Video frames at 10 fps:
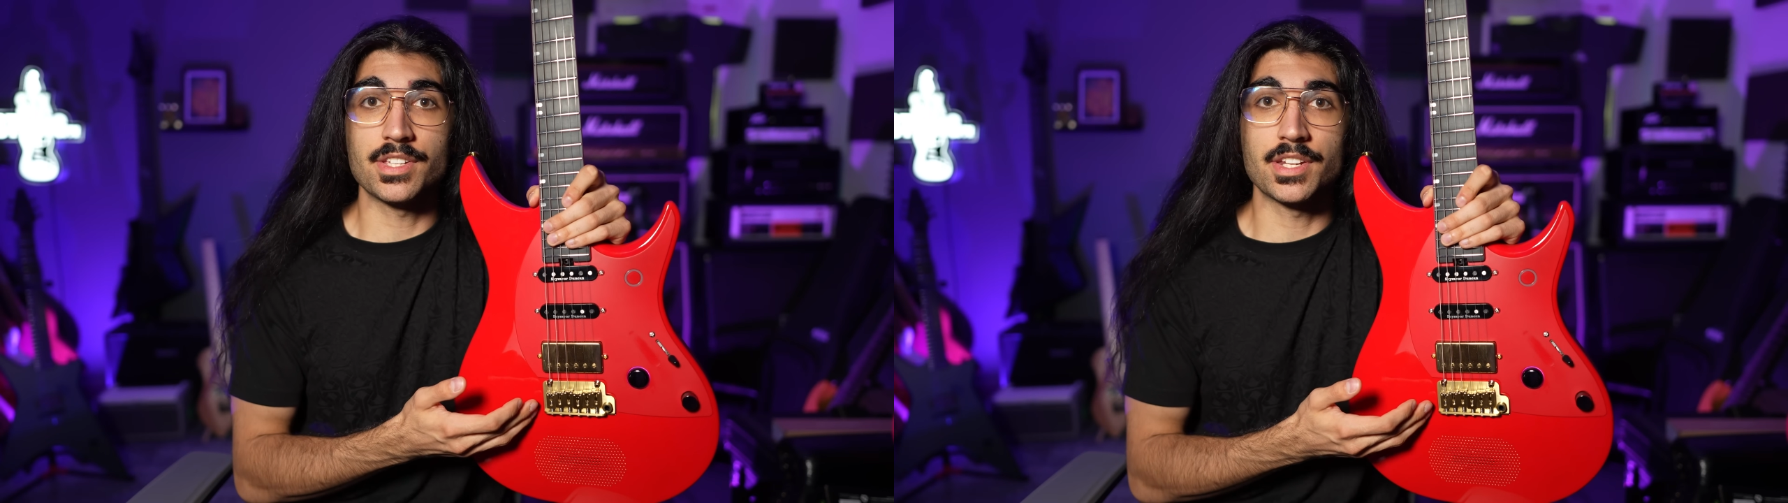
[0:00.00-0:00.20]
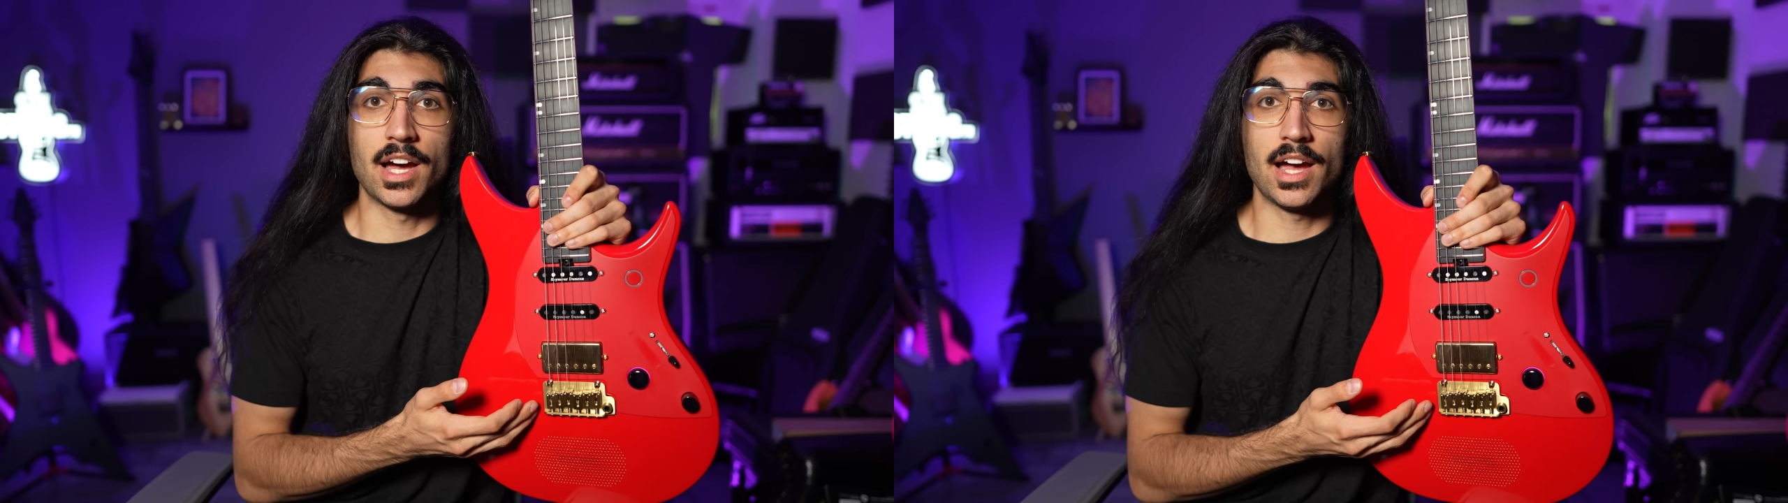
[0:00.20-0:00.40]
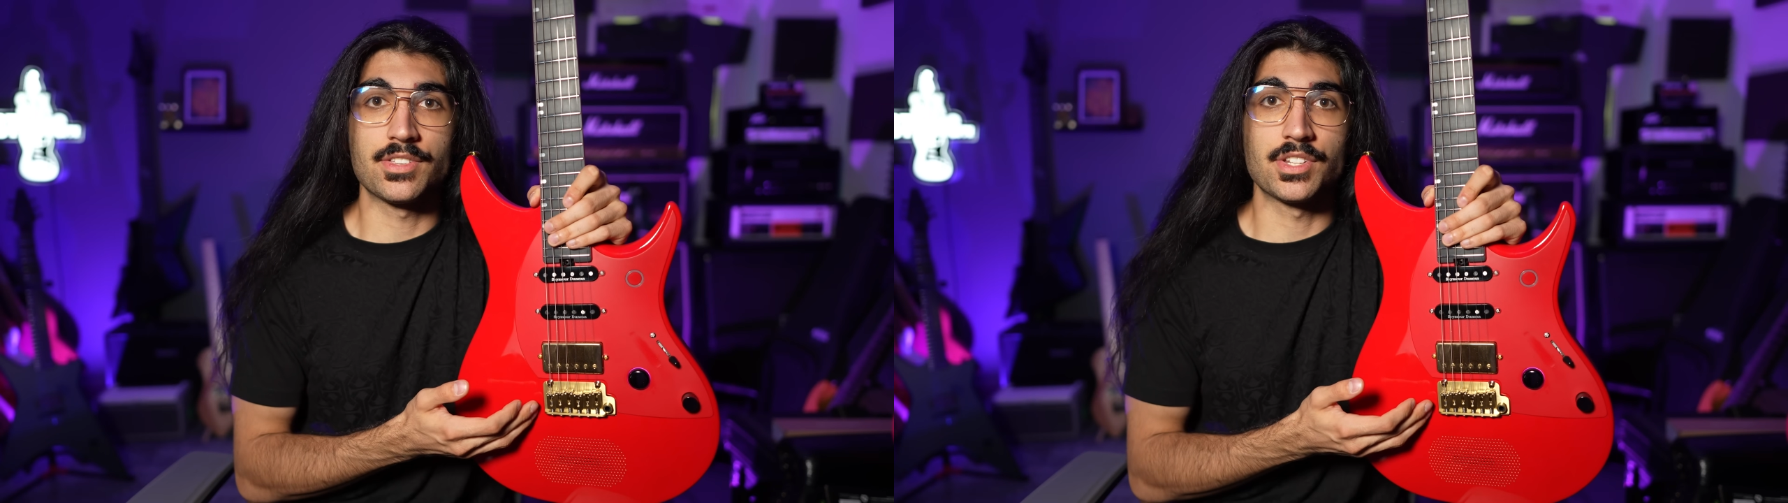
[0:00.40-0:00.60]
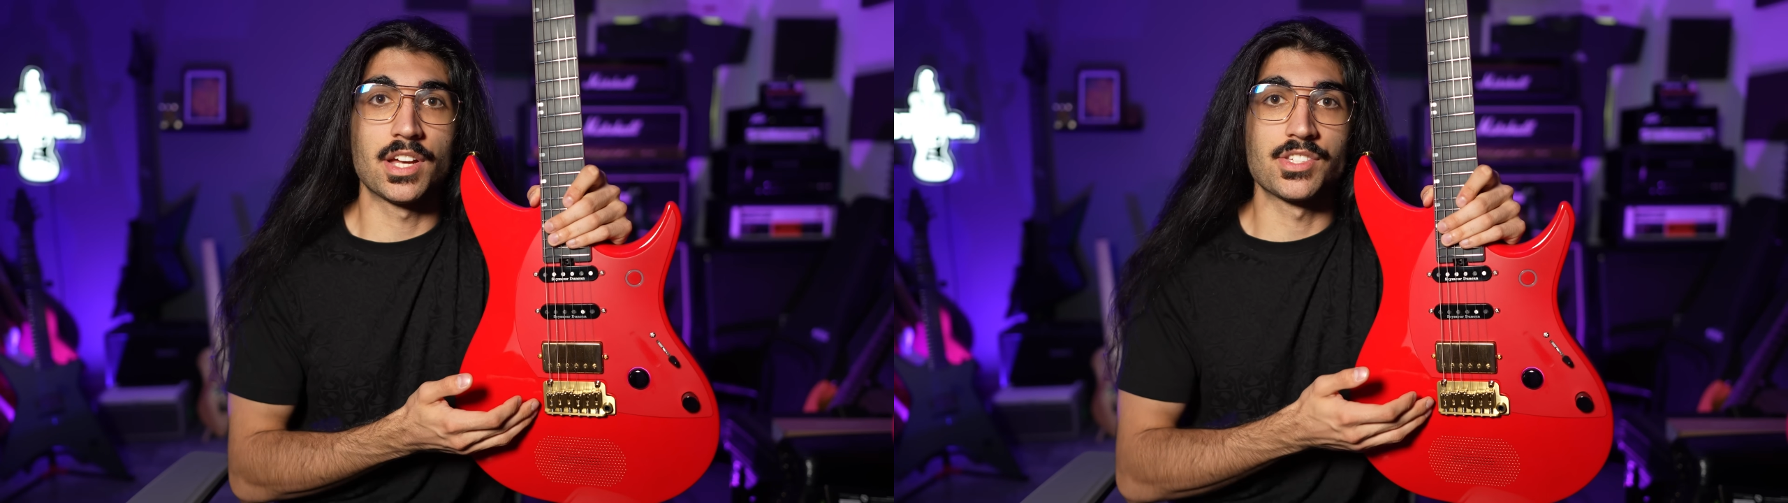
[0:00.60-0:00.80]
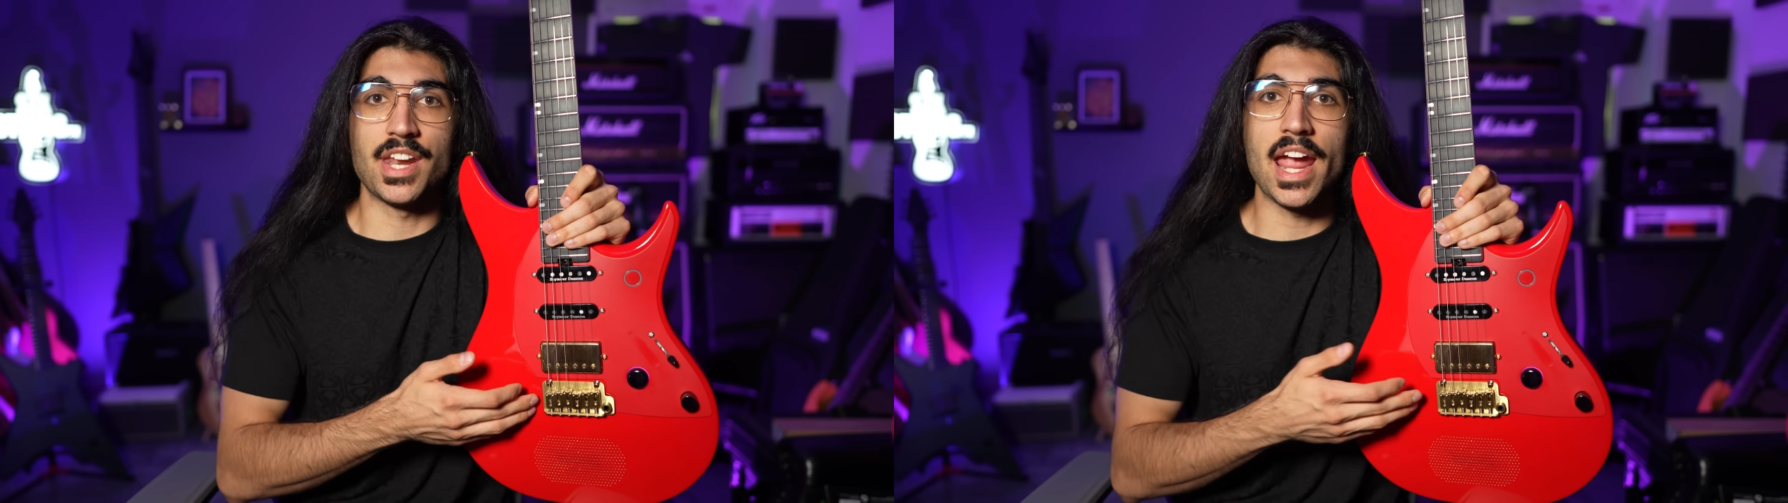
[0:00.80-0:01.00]
guitar as it
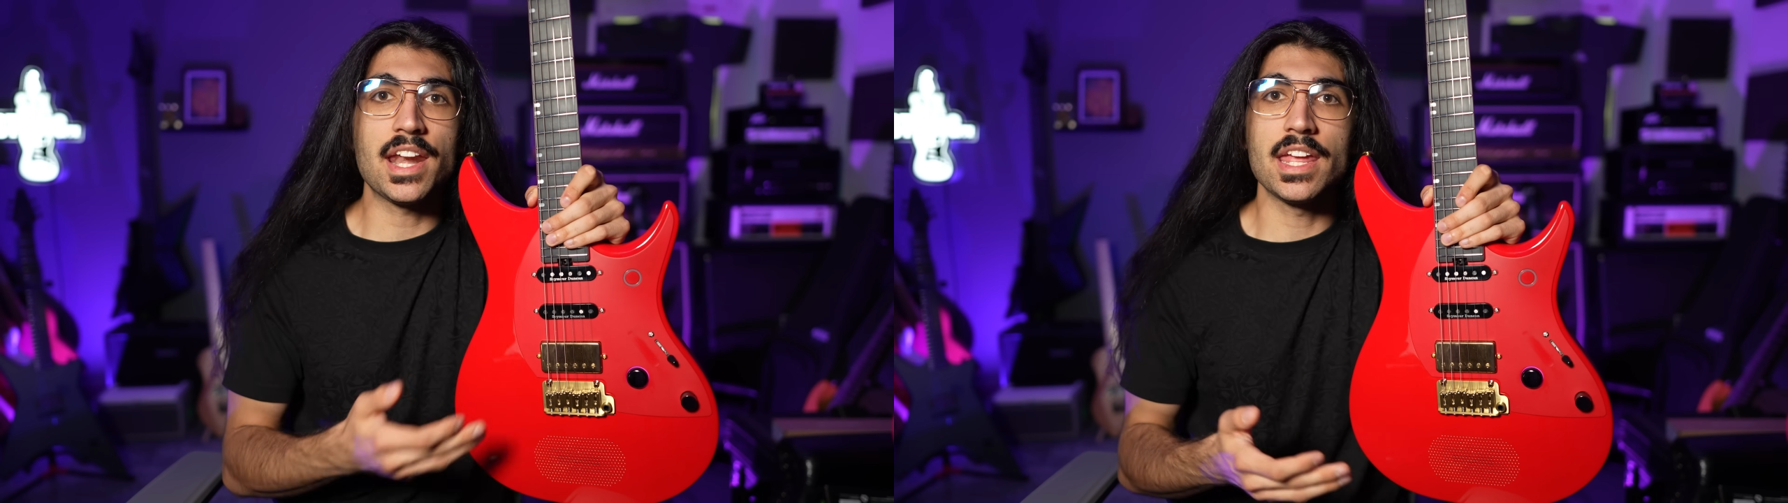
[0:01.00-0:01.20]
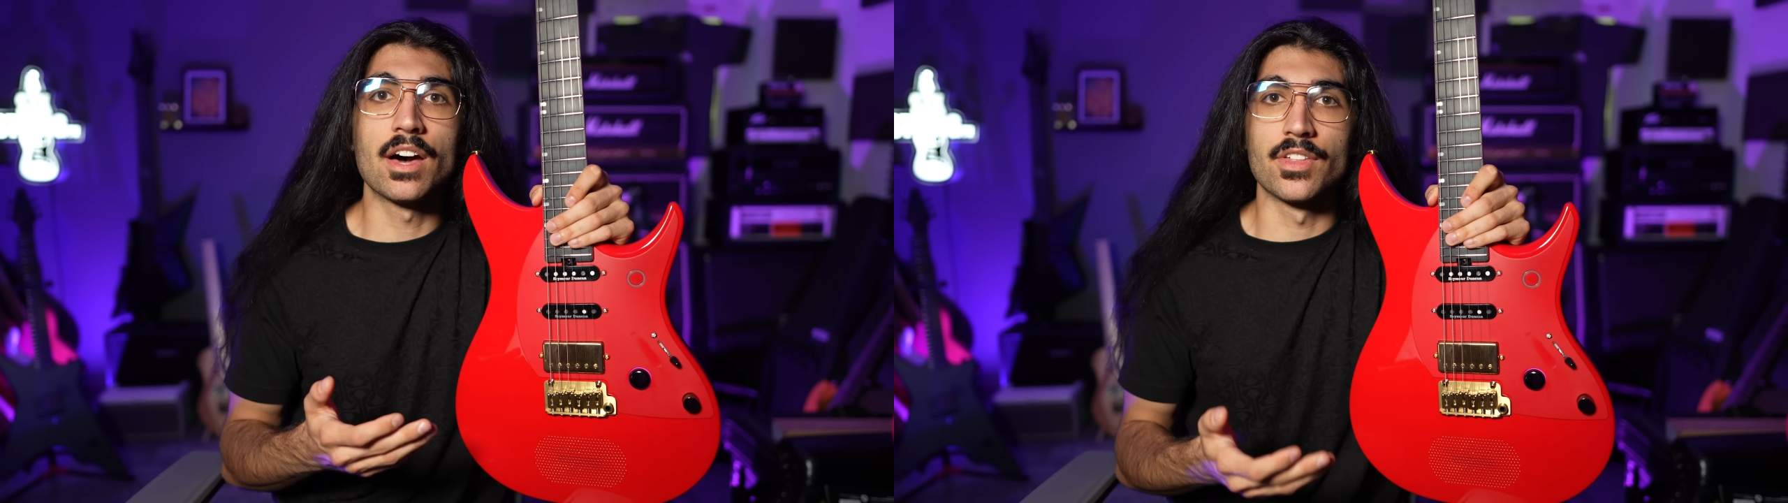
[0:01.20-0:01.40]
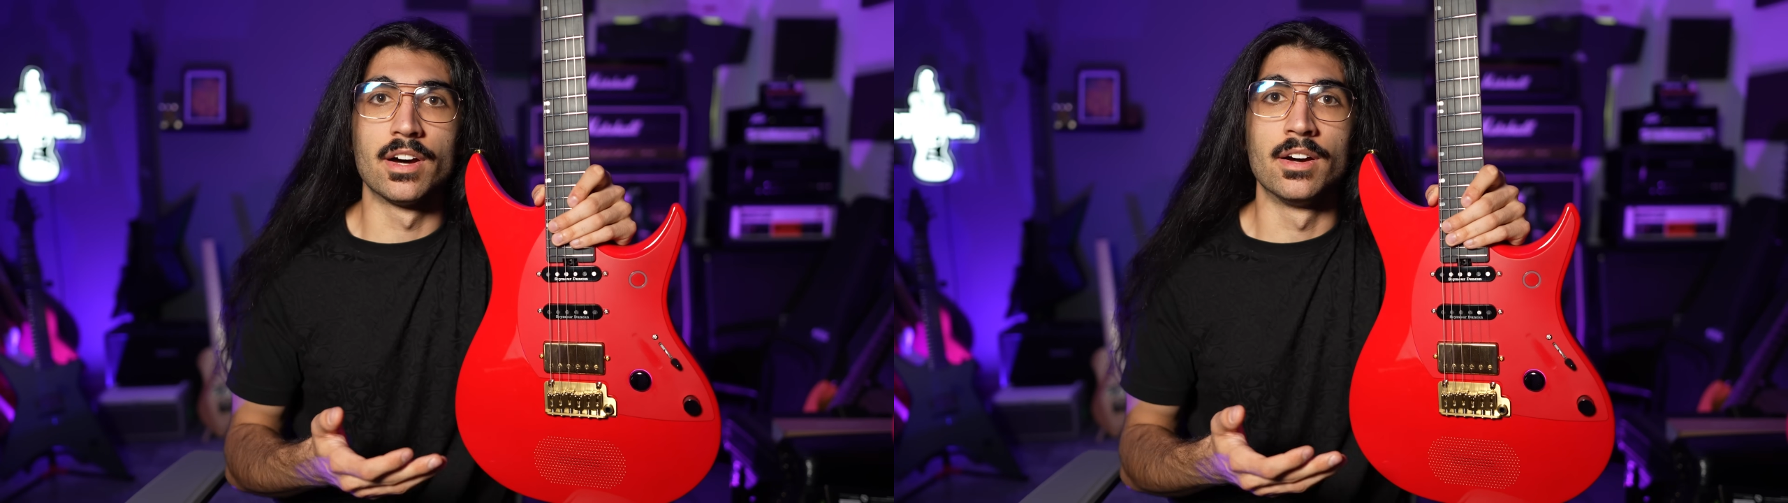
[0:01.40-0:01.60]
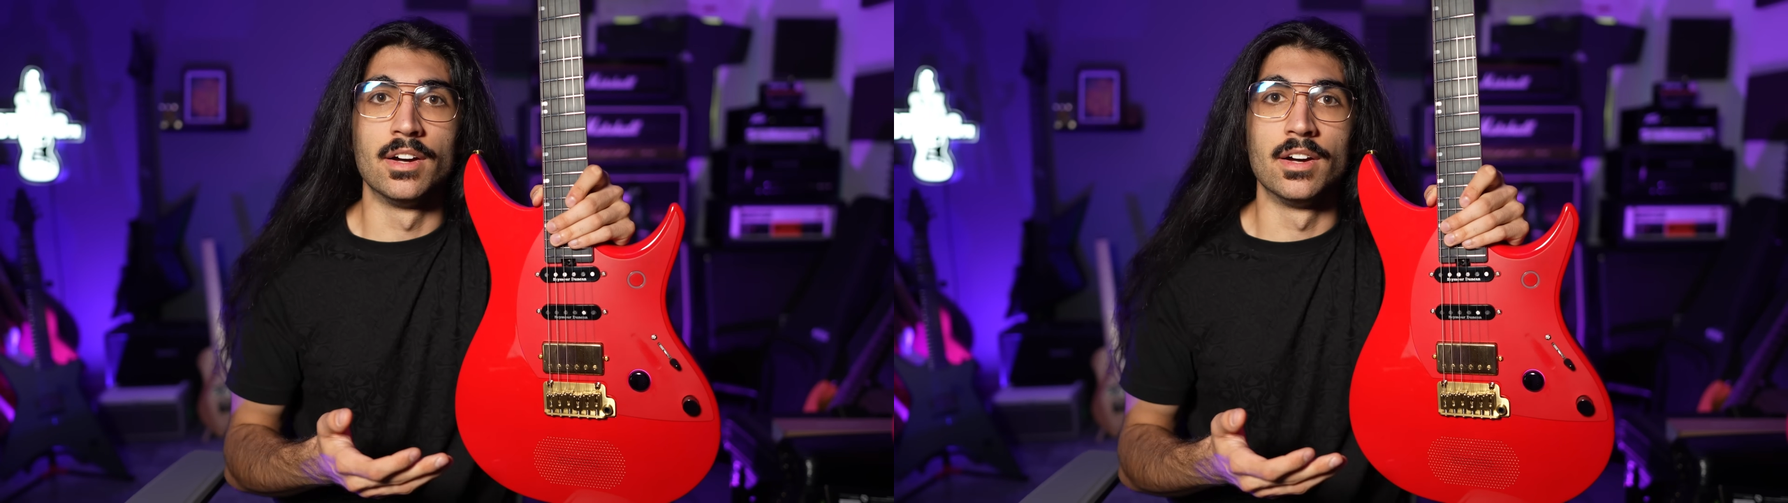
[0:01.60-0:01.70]
does in any other.